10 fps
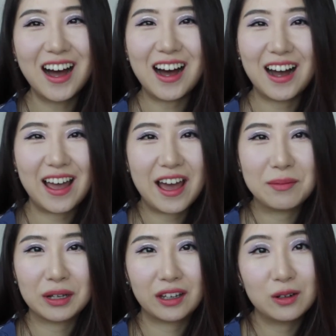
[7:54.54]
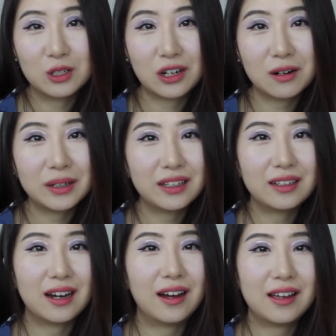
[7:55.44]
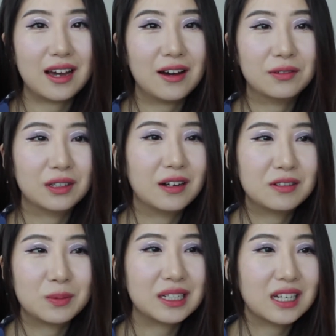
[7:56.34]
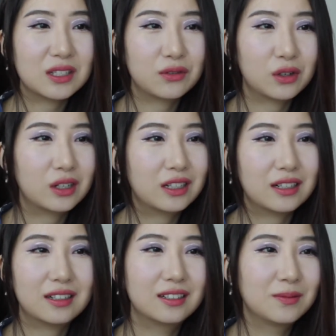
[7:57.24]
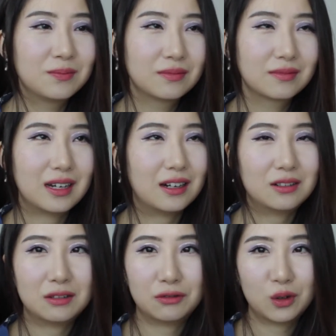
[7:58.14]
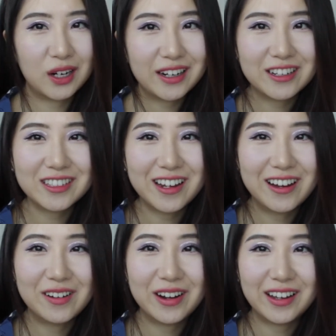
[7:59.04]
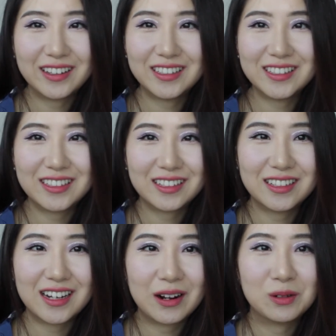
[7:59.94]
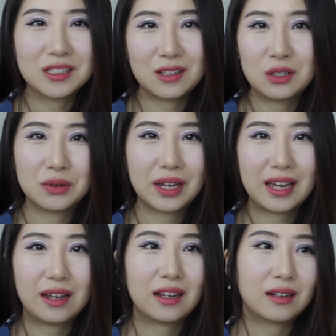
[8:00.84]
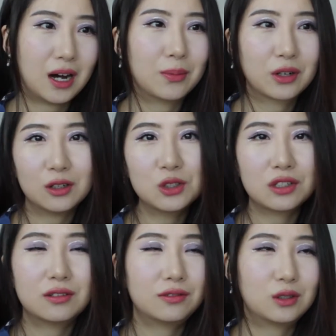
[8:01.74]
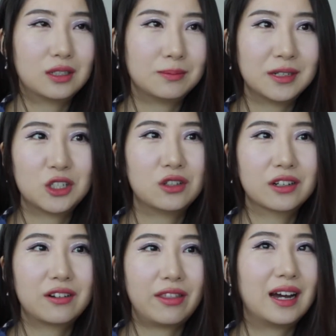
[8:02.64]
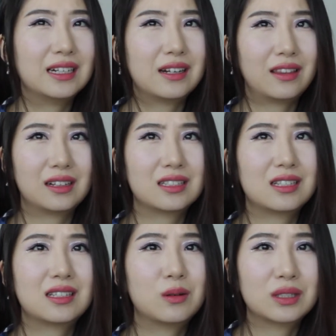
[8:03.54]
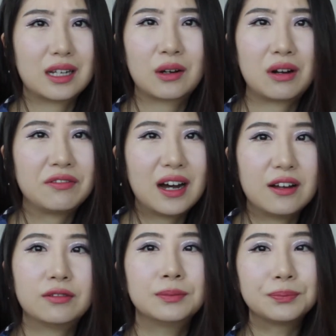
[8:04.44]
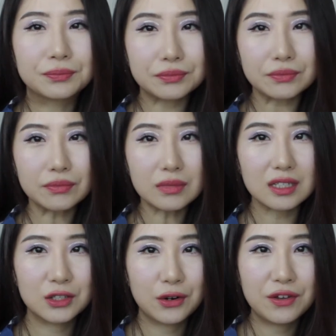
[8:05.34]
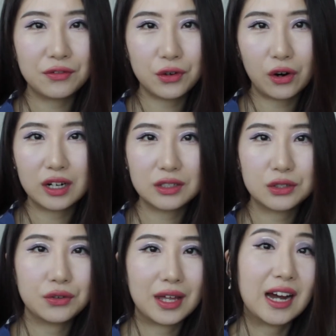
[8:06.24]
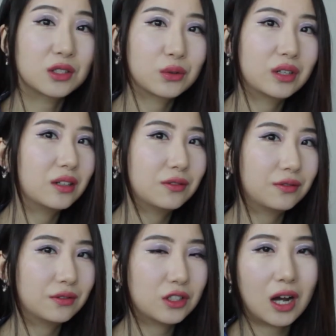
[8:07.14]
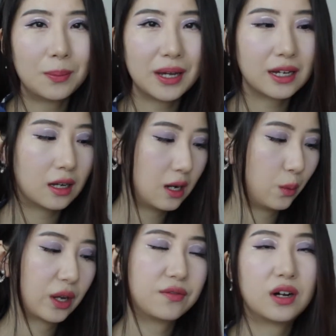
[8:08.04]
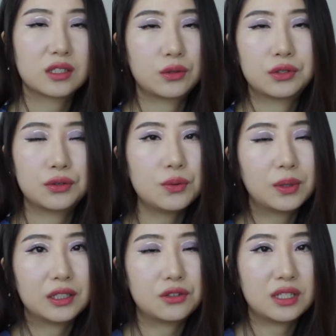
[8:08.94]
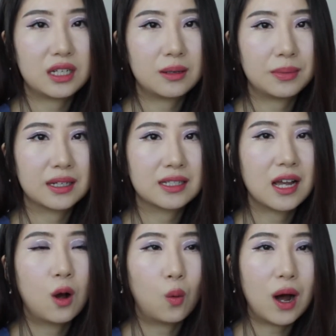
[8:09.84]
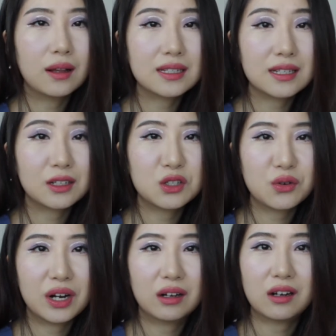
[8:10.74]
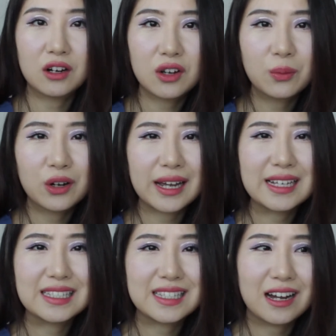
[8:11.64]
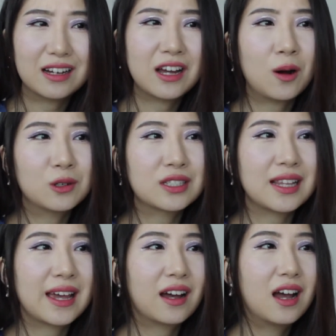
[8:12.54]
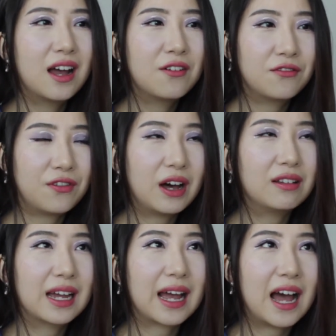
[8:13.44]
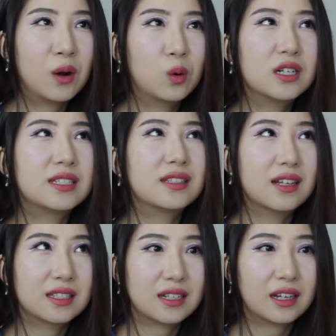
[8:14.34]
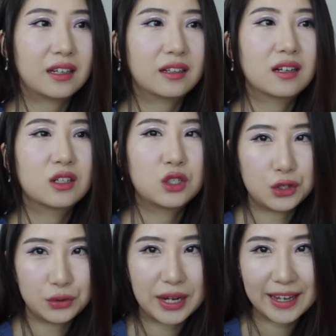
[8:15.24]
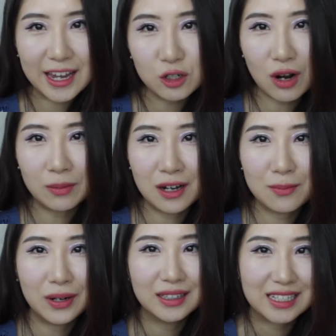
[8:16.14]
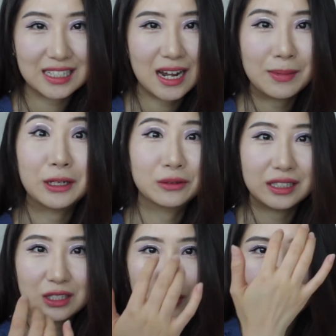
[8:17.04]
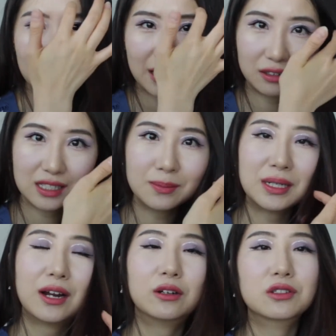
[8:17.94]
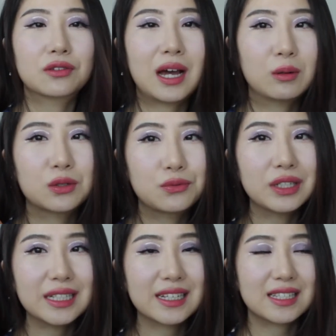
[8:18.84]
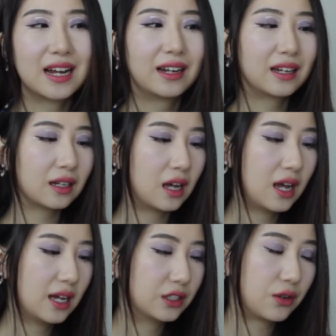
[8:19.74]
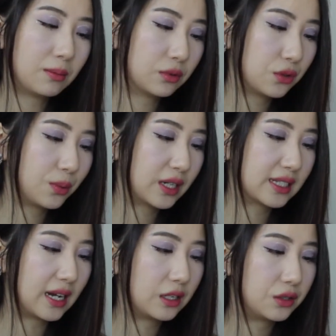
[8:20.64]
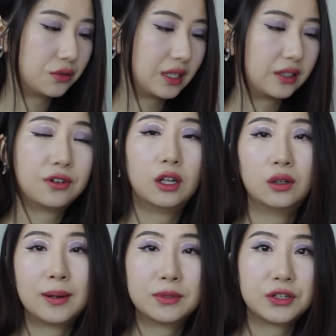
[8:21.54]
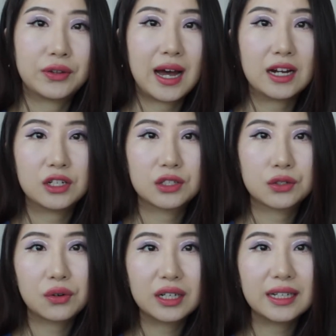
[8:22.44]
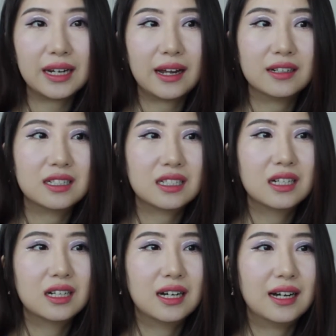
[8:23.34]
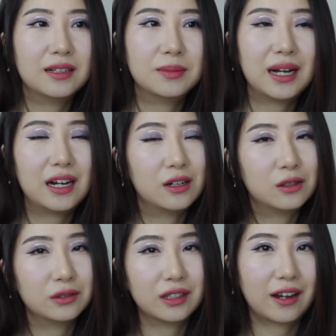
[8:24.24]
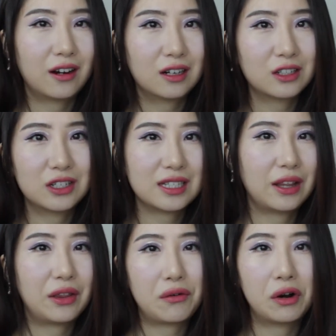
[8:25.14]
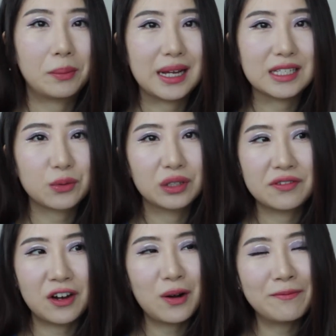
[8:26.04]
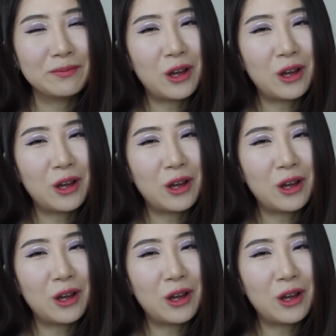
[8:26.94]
I am a huge ARMY. I have loved BTS for, I don't know, 4 years now, and I was into K-pop culture for much longer than that, I think since I was like grade 5. So if you are into that sort of topic, Wicked Fox is super interesting because while listening to it on audiobook, it almost like felt like I was listening to a K-drama, but this time I don't need to rely on a subtitle. So that was really exciting. So I'm super excited to read the follow-up to that story and how the characters and their romance will evolve.